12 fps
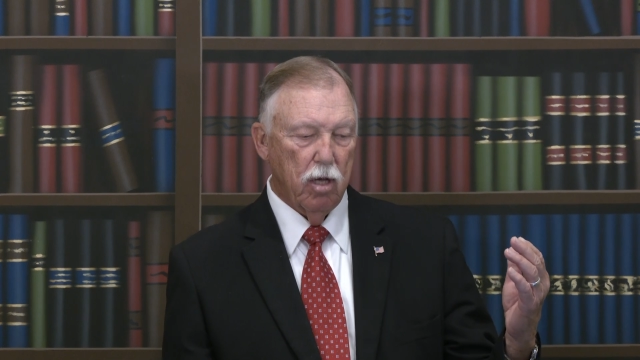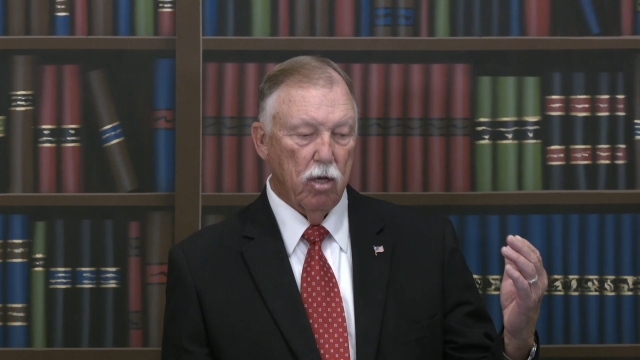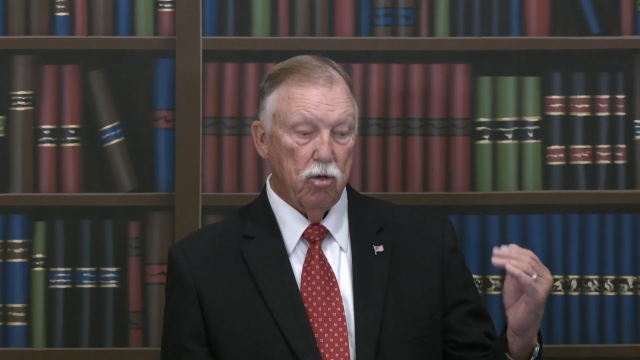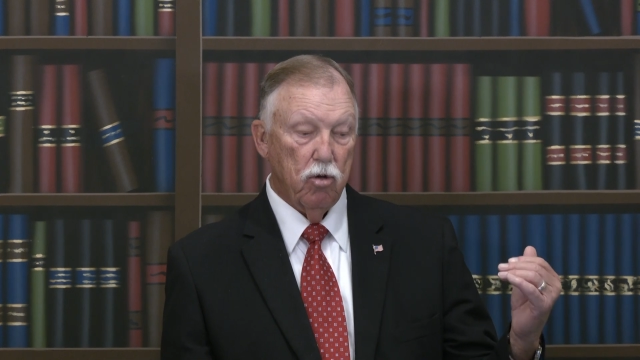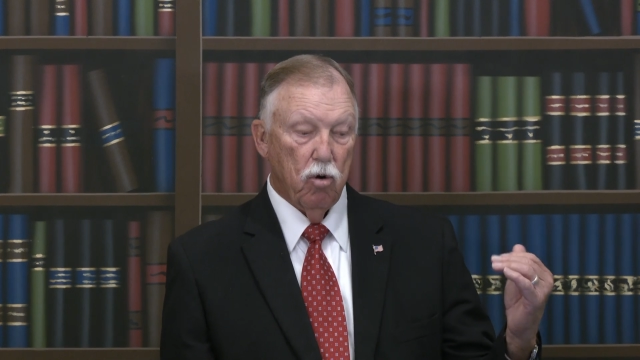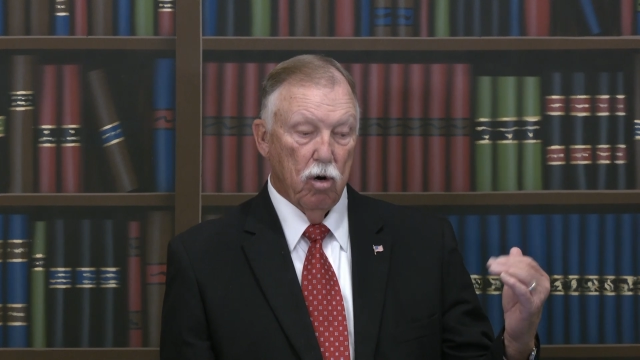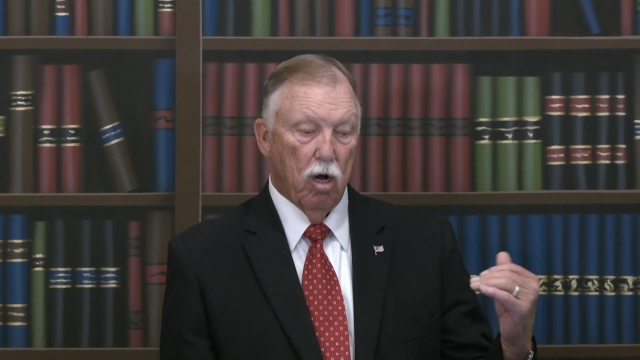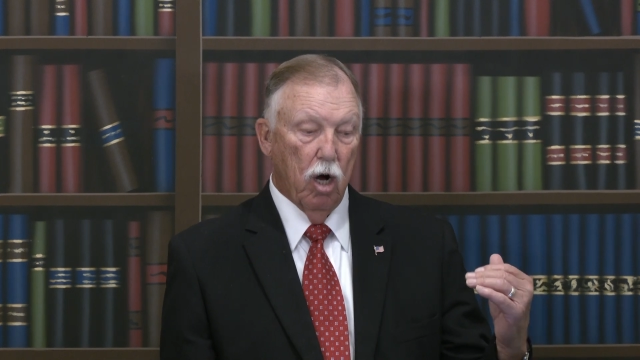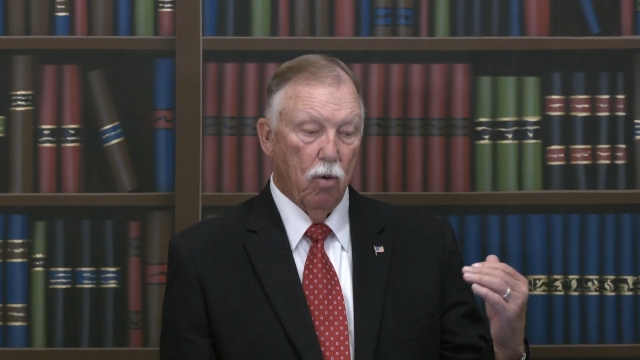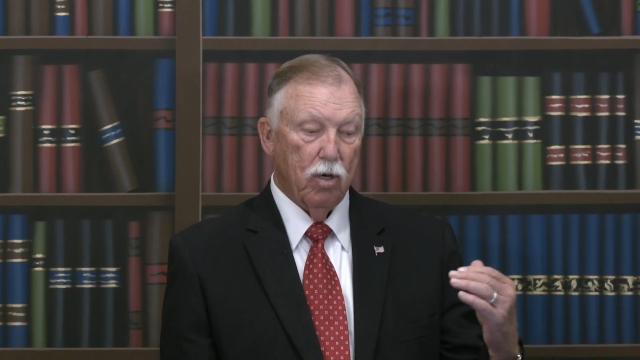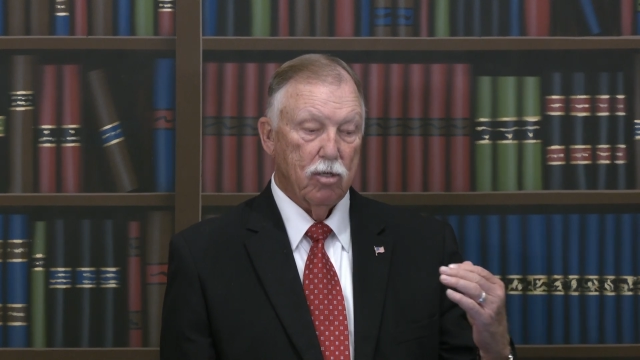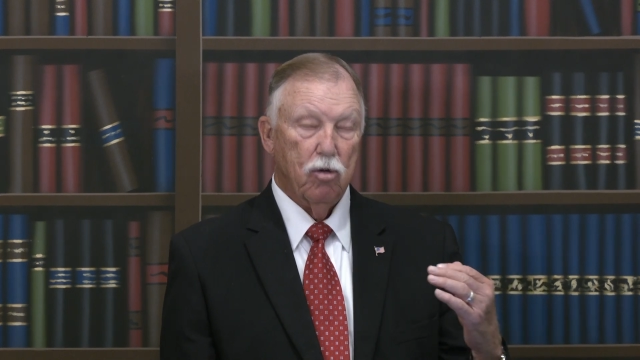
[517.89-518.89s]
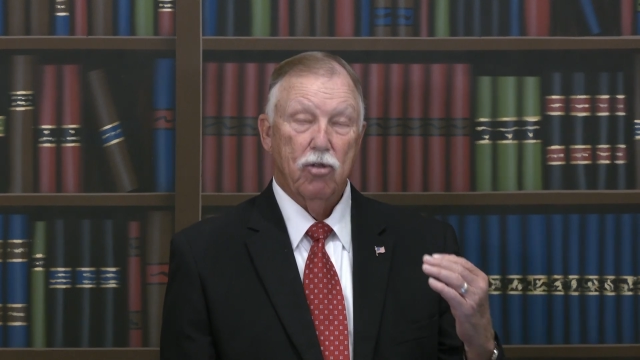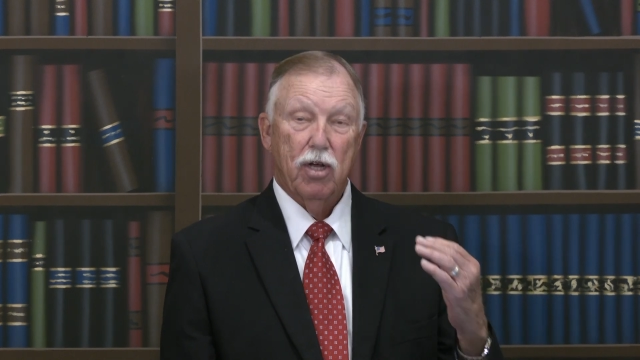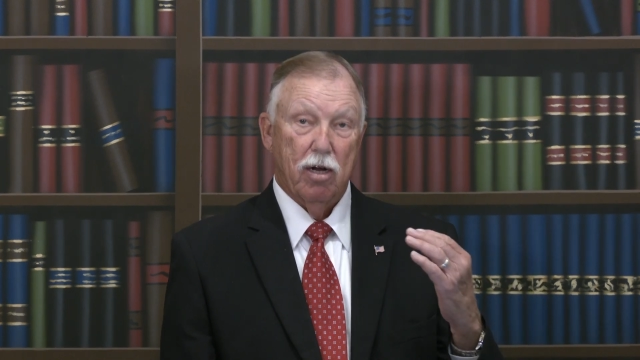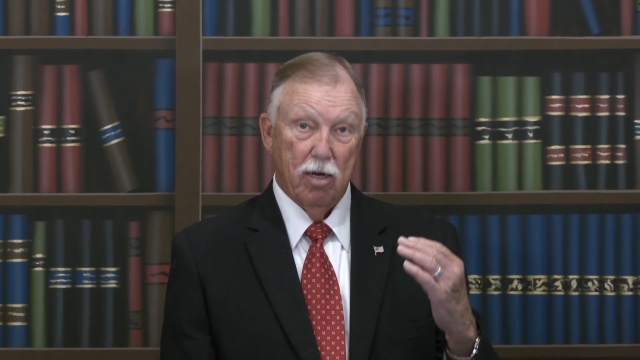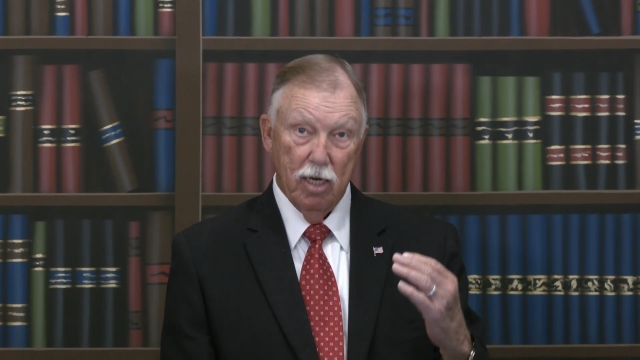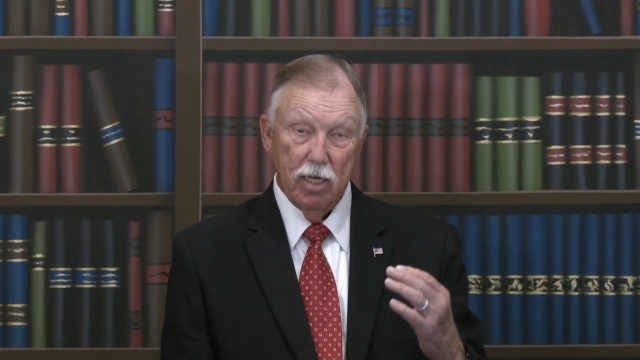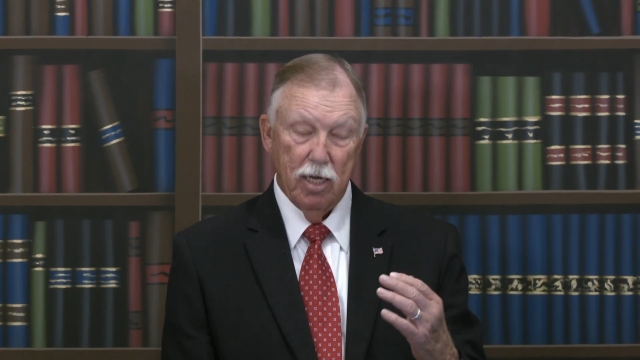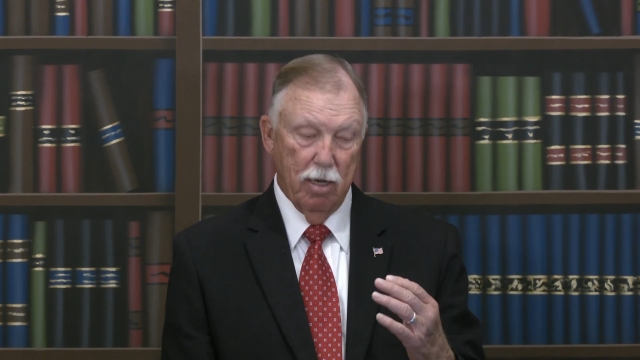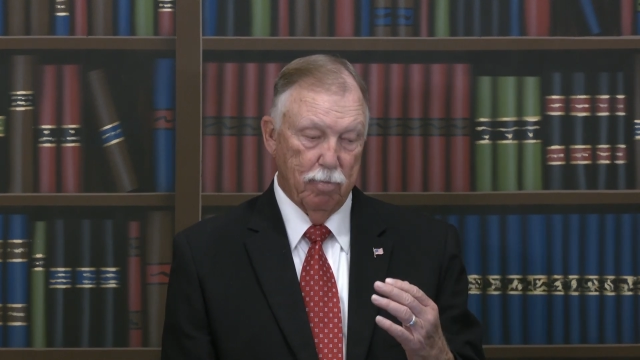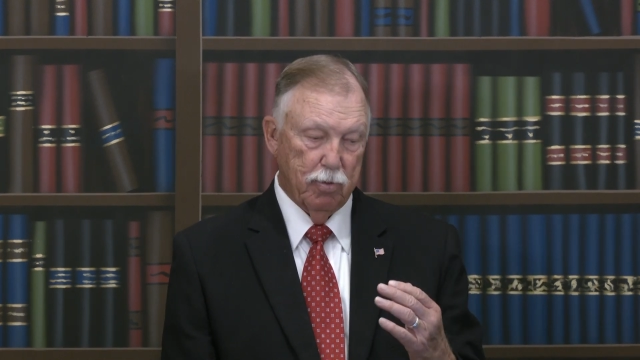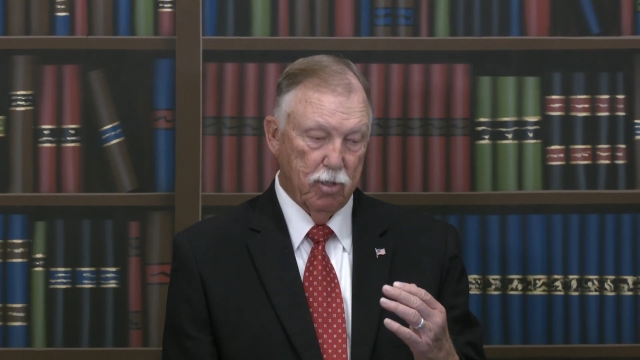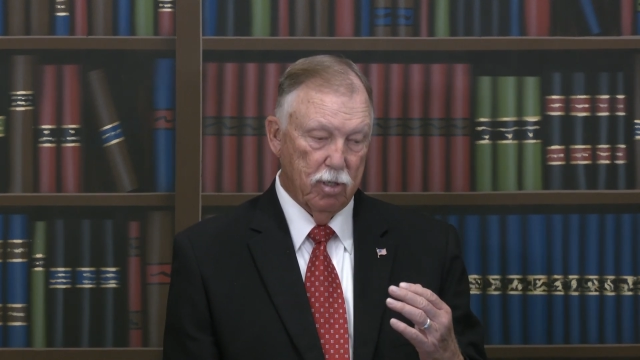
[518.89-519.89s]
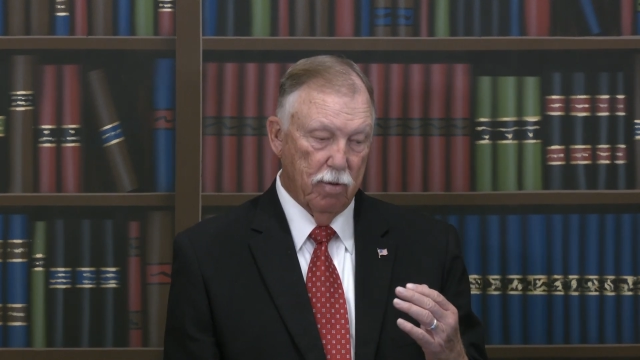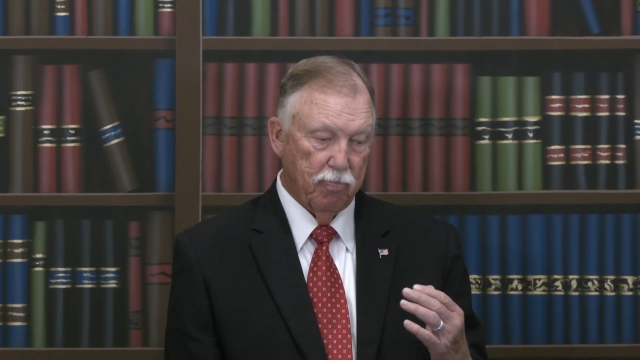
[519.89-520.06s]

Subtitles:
You are always on their lips,